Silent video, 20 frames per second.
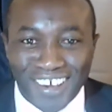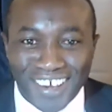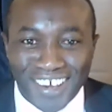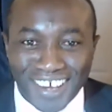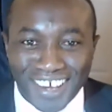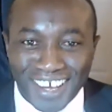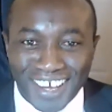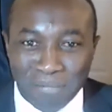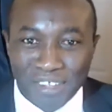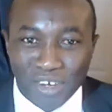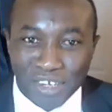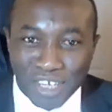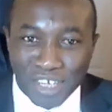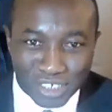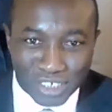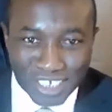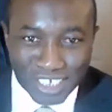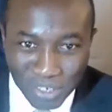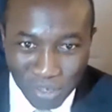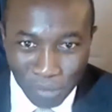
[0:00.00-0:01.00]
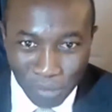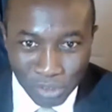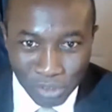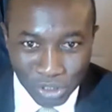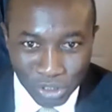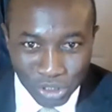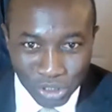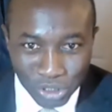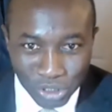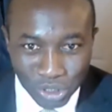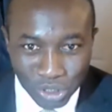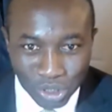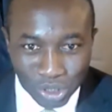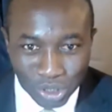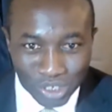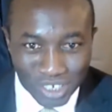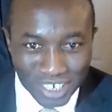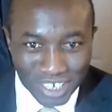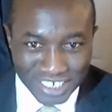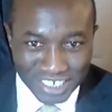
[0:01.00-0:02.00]
he was in the commission as a
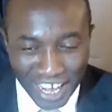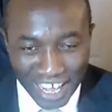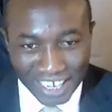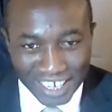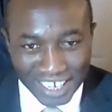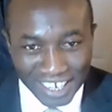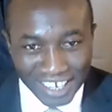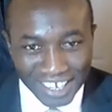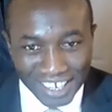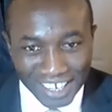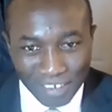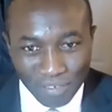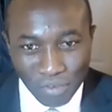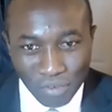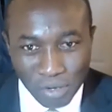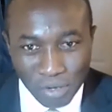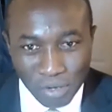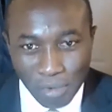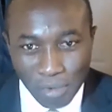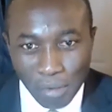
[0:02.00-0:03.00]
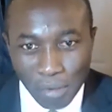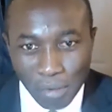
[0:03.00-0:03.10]
clerk, if you remember,